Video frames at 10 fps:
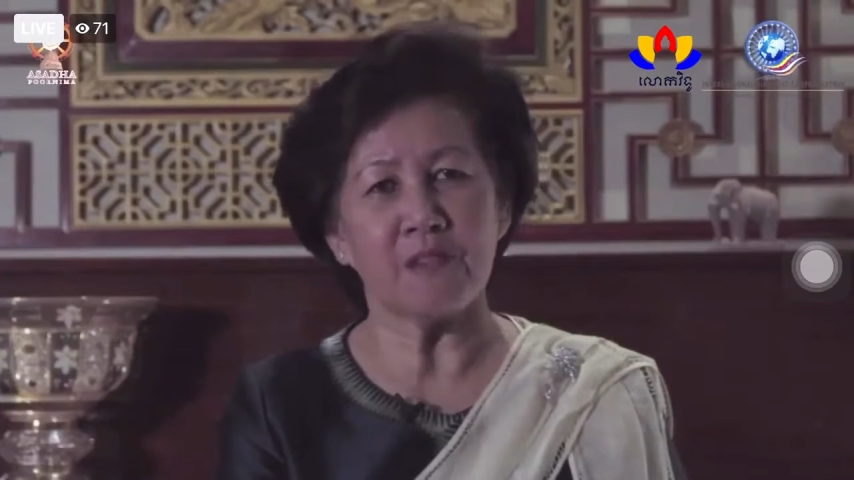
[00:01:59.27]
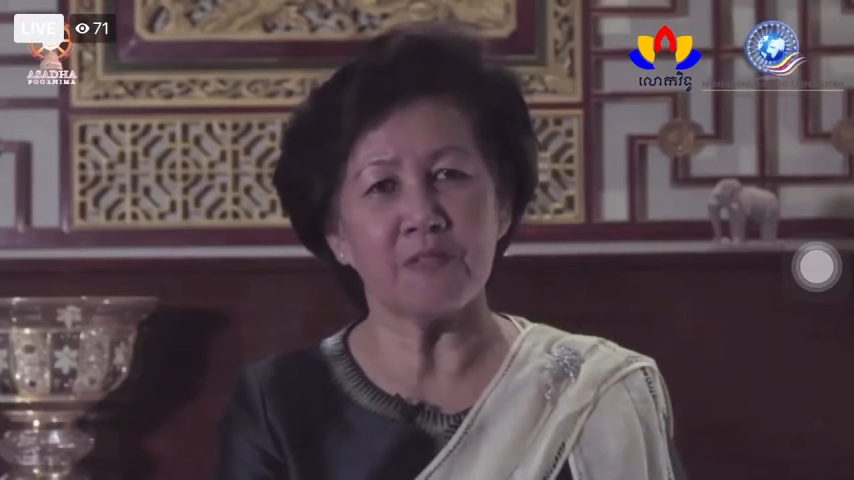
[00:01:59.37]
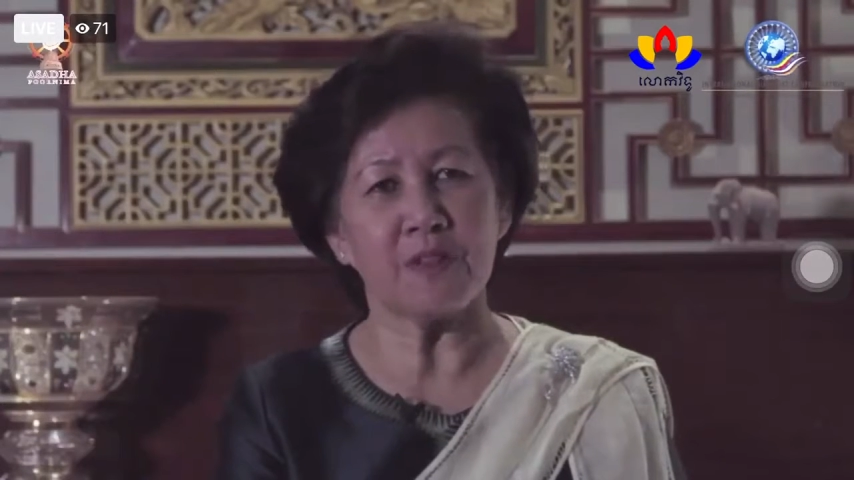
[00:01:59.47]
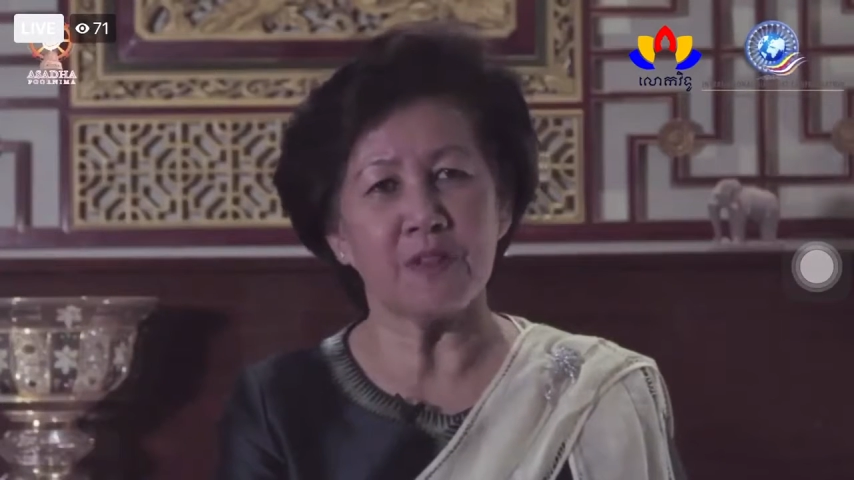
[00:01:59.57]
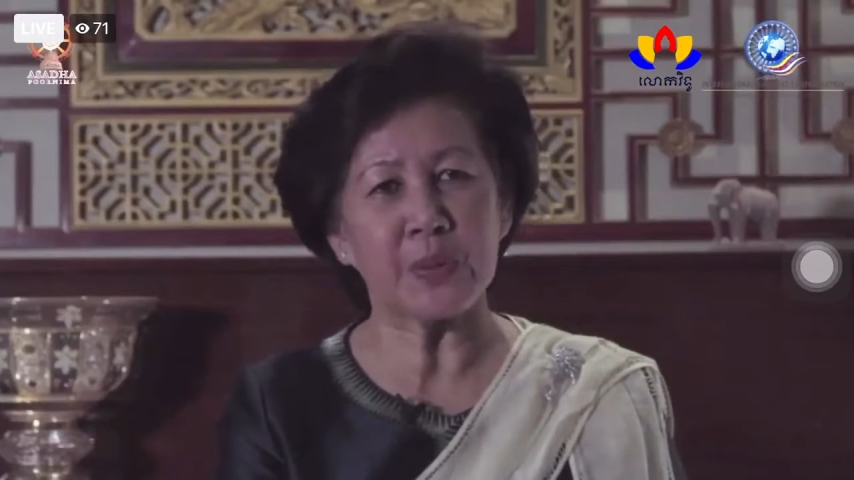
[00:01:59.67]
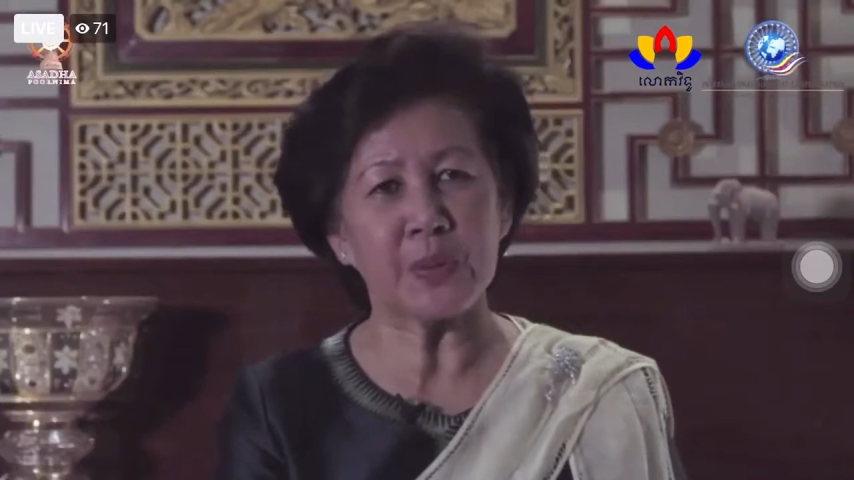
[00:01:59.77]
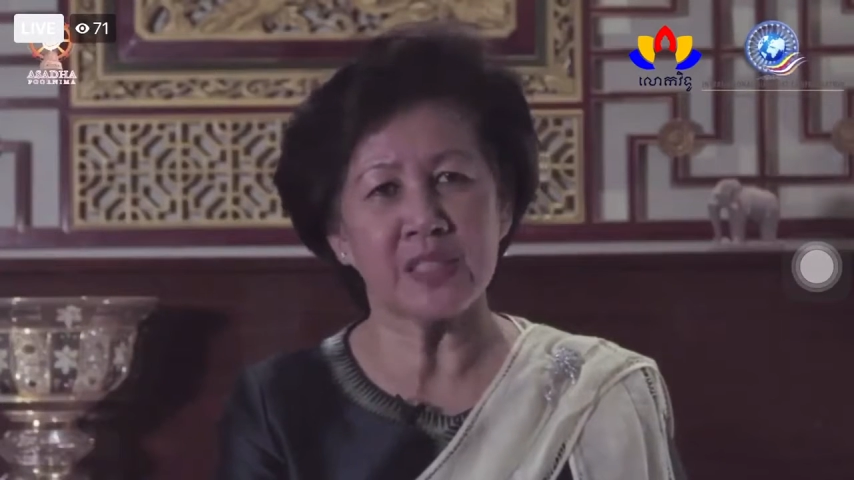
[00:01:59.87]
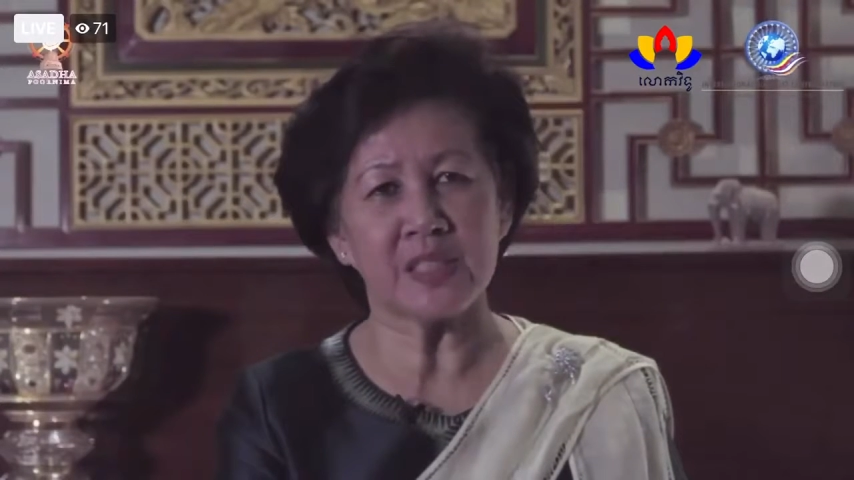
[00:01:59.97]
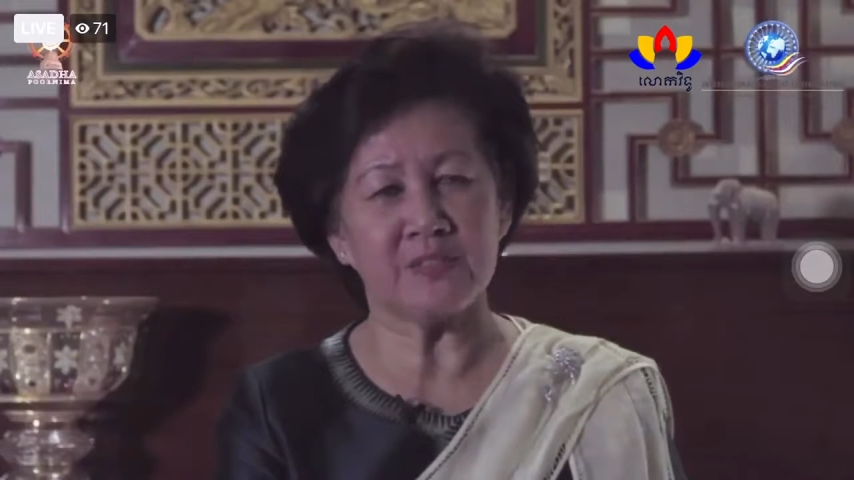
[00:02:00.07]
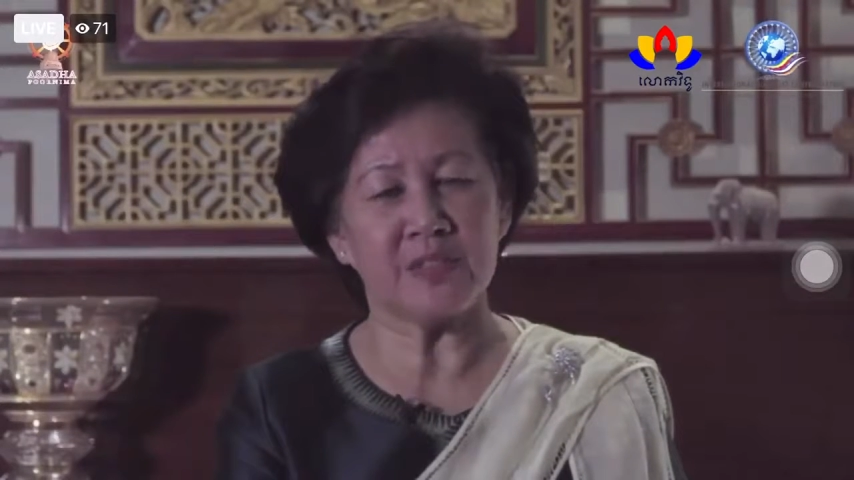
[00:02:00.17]
for
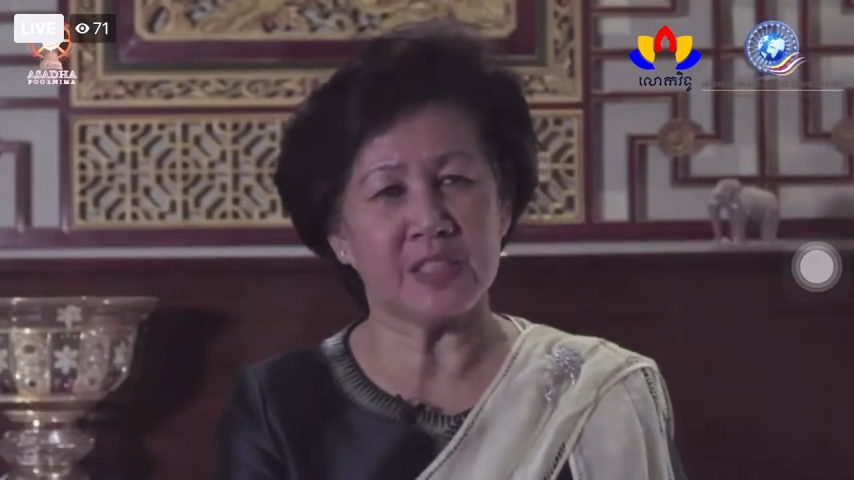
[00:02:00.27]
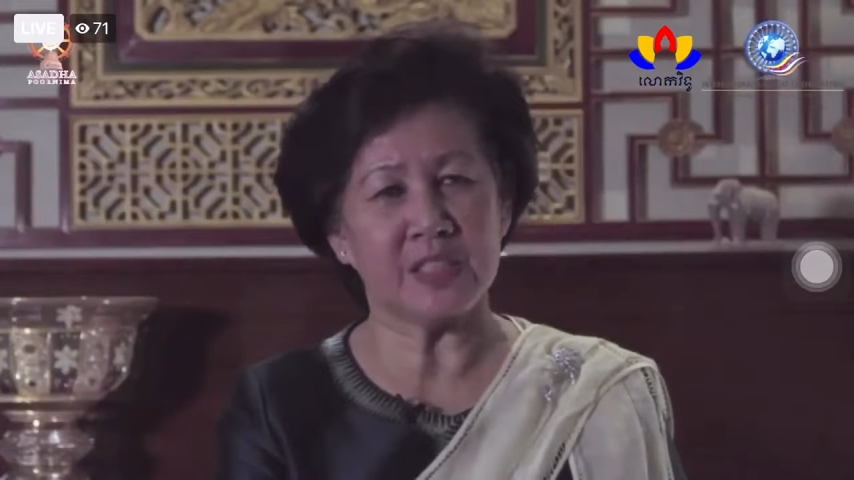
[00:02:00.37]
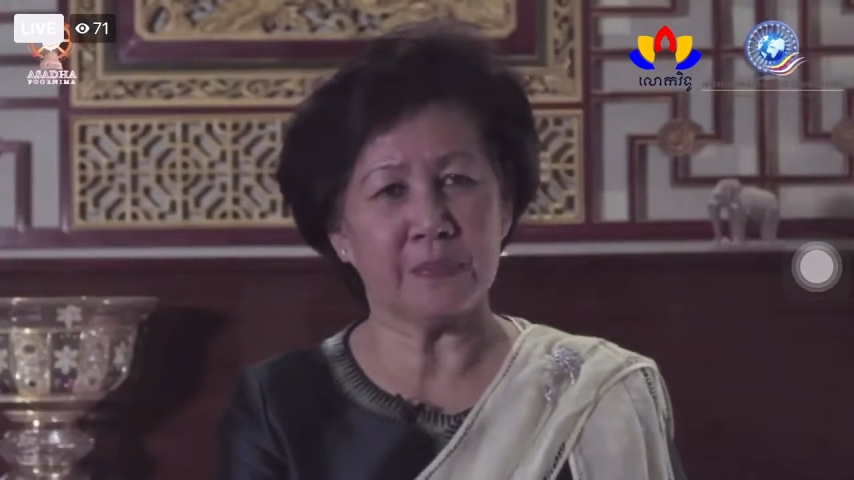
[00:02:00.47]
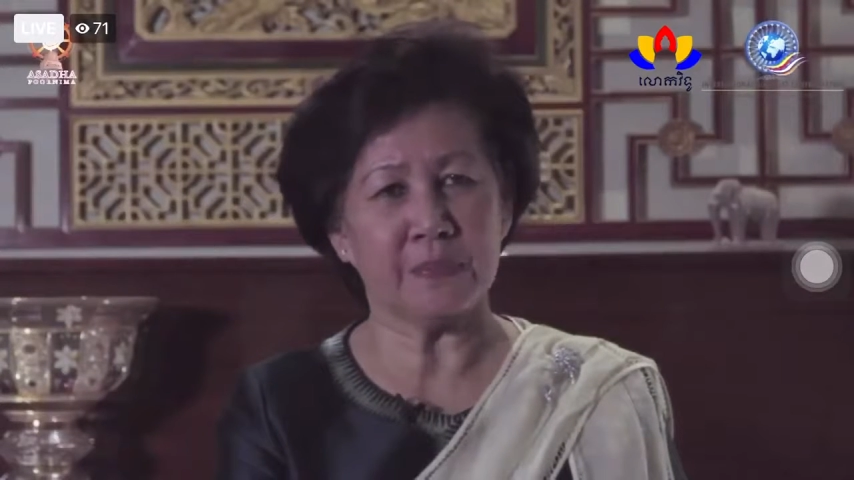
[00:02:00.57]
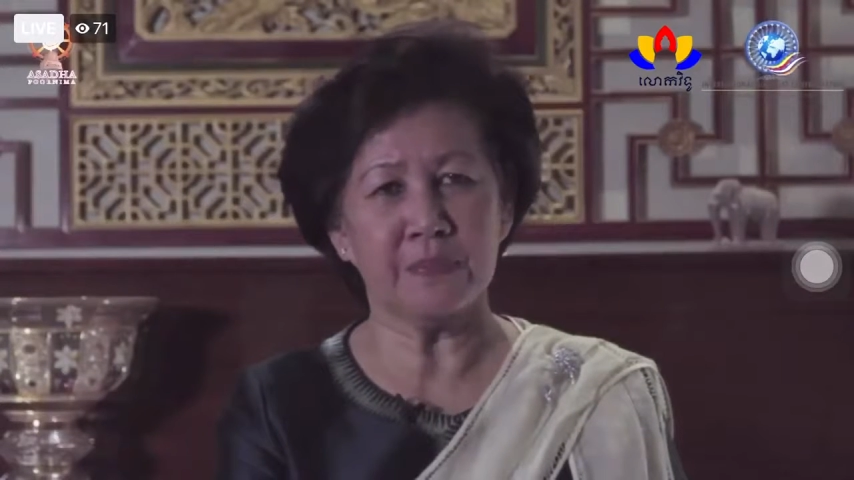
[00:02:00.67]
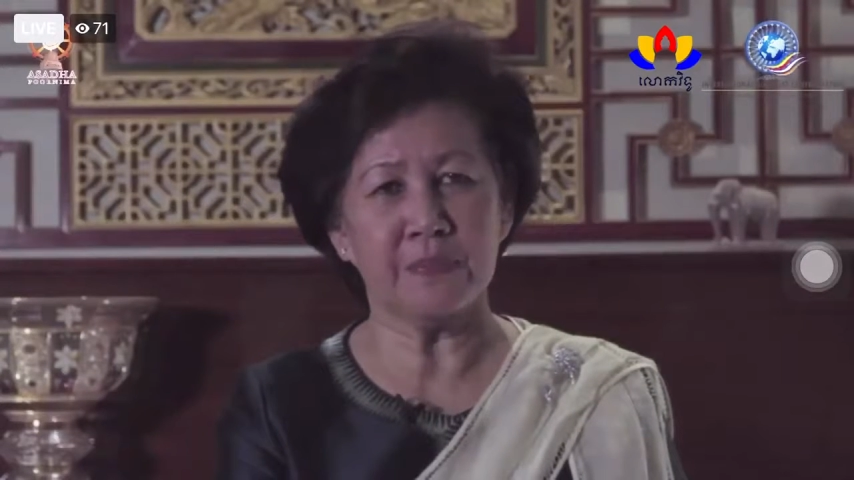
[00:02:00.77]
Buddhist wisdom